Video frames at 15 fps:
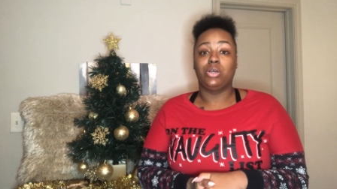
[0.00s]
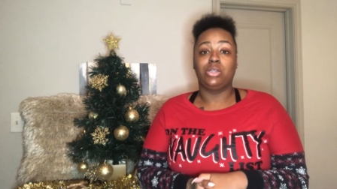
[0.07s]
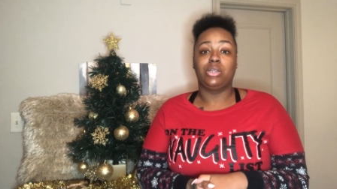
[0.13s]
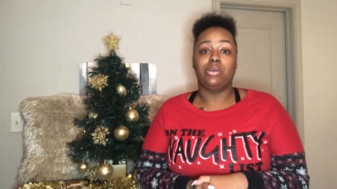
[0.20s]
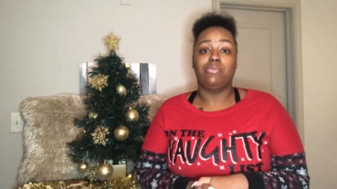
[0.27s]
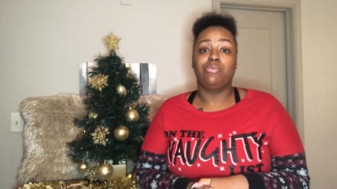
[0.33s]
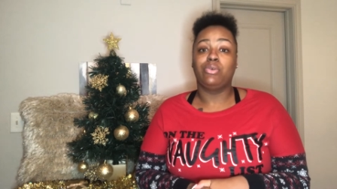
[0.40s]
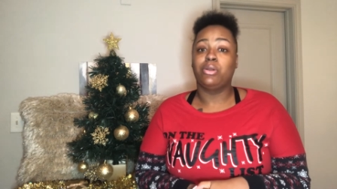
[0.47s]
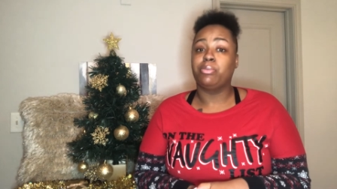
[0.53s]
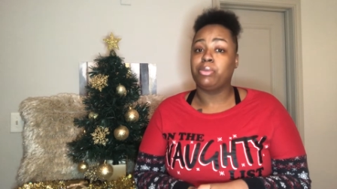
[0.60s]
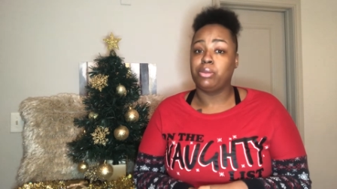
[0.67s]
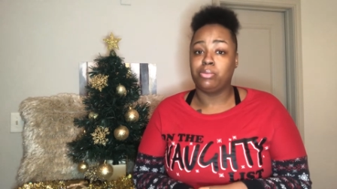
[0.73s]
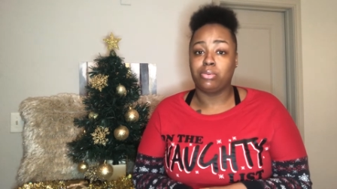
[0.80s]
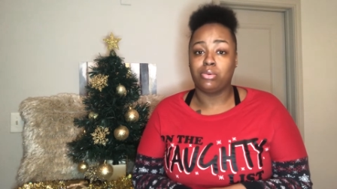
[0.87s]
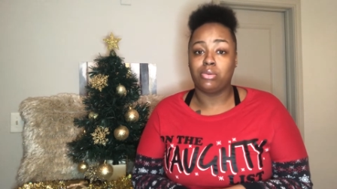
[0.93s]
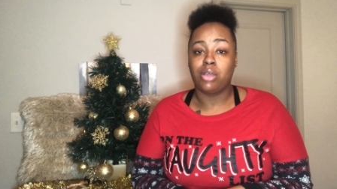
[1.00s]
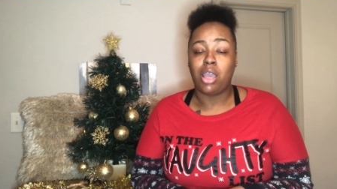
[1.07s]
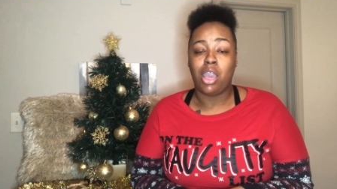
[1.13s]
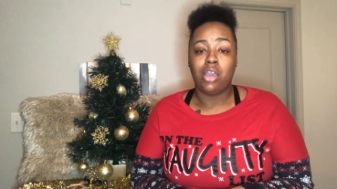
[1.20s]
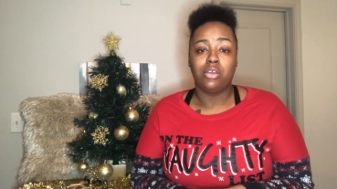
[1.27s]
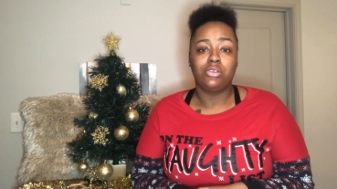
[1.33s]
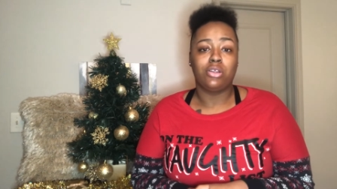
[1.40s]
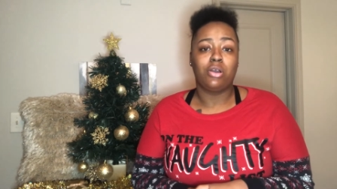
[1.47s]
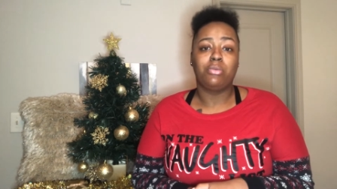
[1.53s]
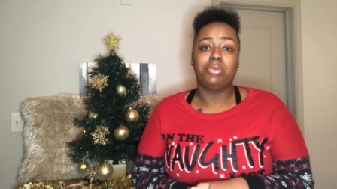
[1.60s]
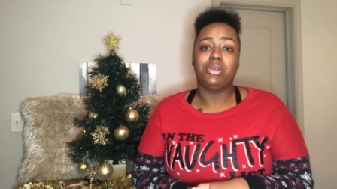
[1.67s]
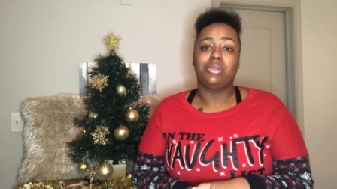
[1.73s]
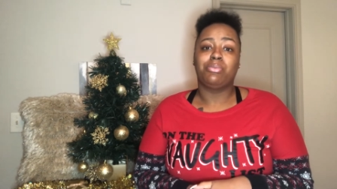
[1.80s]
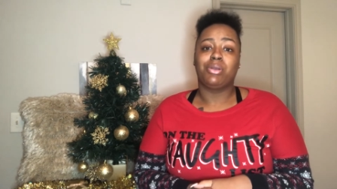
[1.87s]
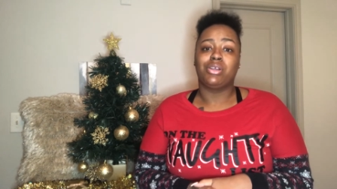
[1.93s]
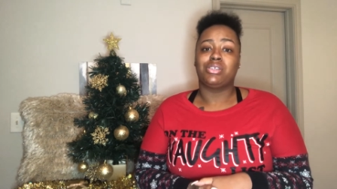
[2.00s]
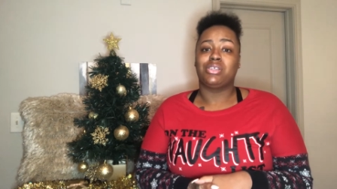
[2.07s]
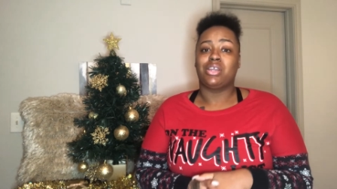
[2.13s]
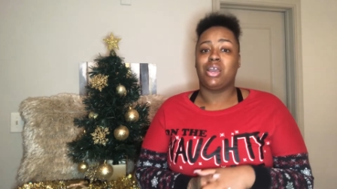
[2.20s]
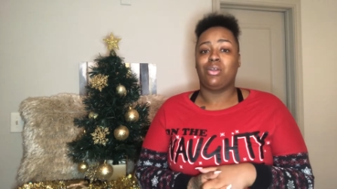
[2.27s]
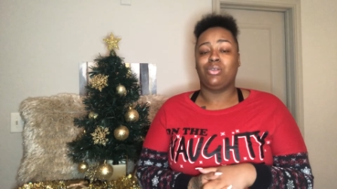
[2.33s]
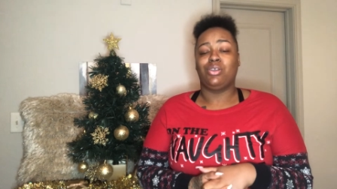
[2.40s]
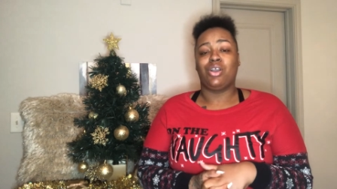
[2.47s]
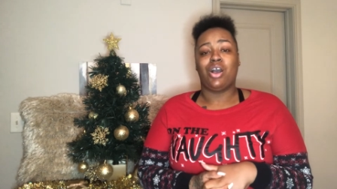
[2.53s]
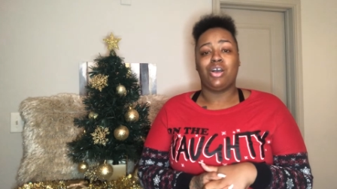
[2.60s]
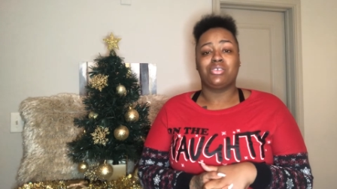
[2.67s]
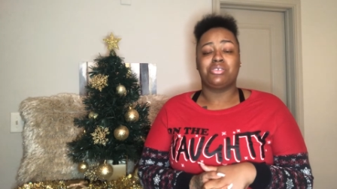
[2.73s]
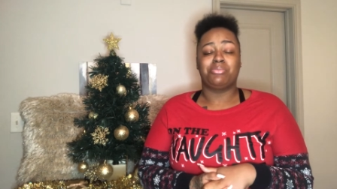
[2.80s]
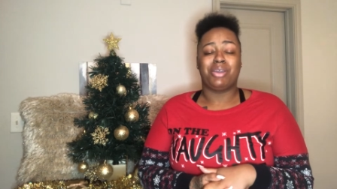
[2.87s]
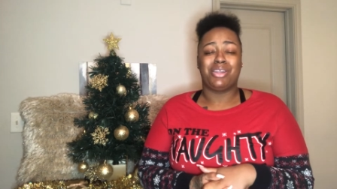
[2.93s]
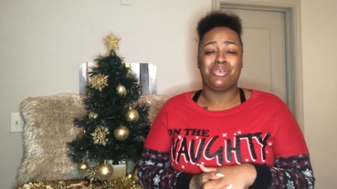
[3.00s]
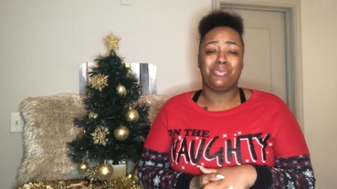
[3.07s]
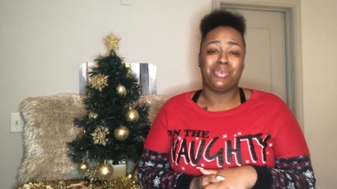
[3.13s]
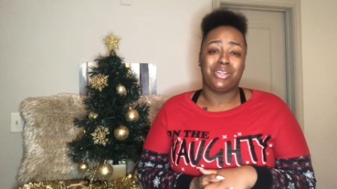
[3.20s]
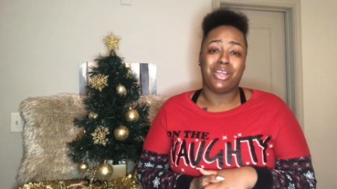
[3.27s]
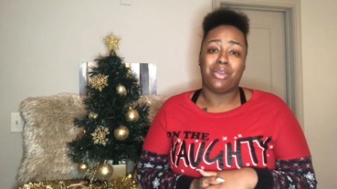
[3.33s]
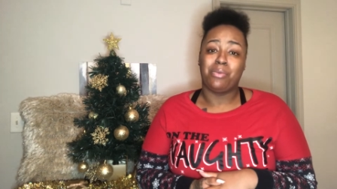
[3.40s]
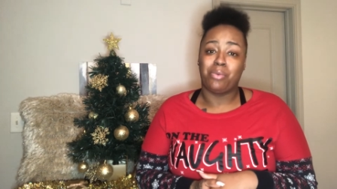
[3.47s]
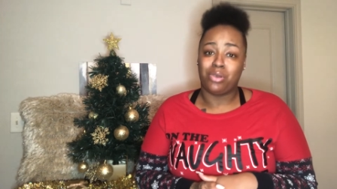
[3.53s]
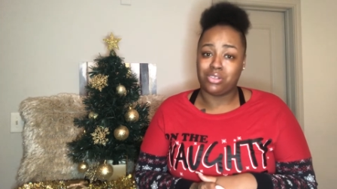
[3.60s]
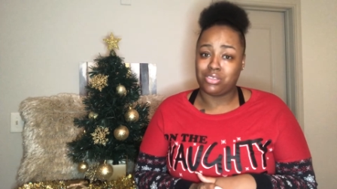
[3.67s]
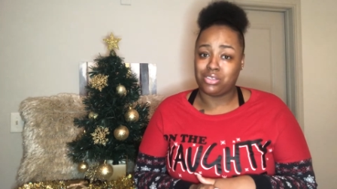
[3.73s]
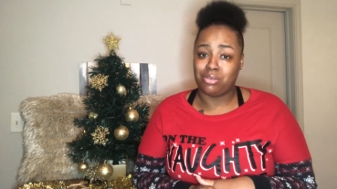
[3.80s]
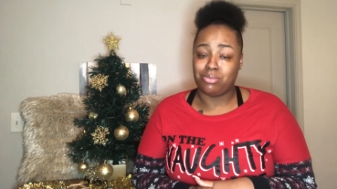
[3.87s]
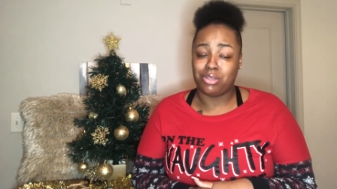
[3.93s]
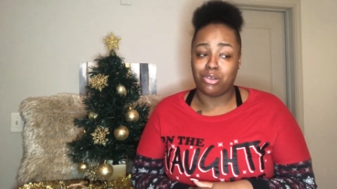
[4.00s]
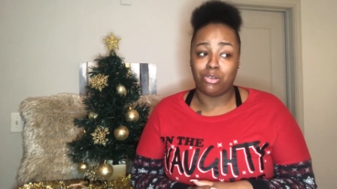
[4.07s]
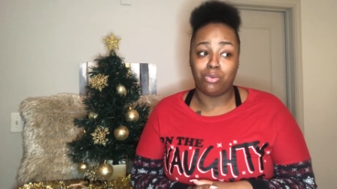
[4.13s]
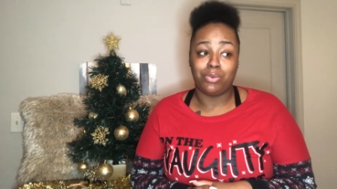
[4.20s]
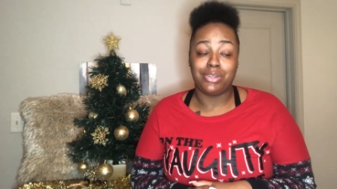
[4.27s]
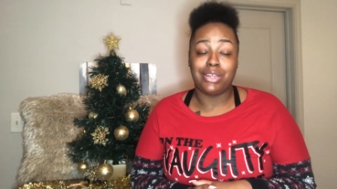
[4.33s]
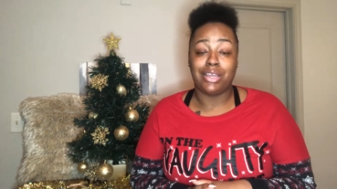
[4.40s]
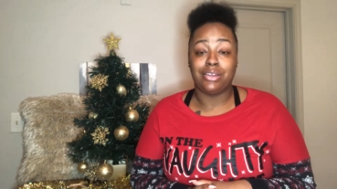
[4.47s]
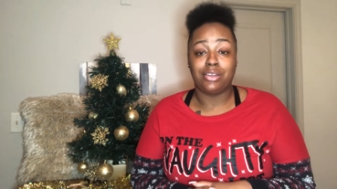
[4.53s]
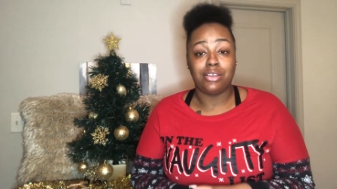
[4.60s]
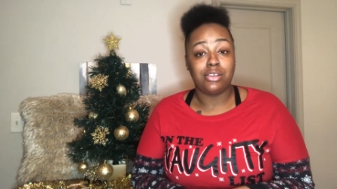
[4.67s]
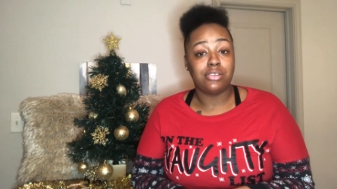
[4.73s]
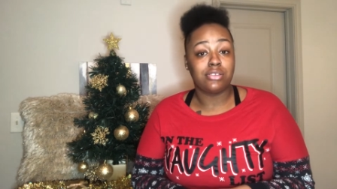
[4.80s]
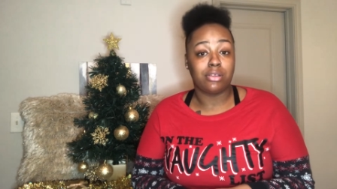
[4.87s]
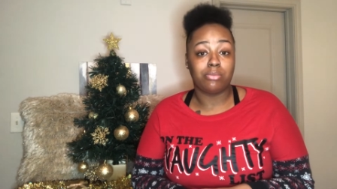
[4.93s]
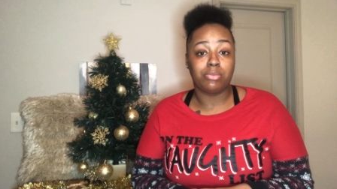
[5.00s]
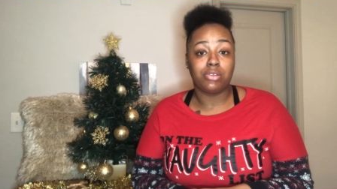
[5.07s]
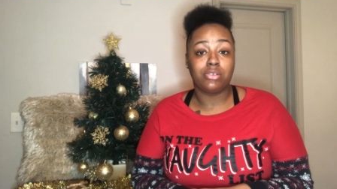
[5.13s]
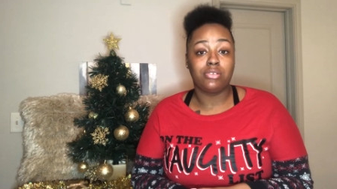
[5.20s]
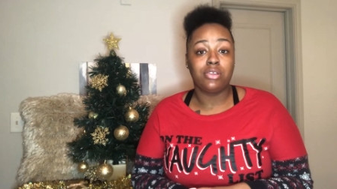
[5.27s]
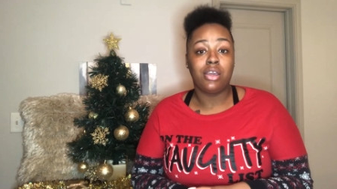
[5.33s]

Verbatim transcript: enough for people don't be the person that only calls somebody when they want something or when they need something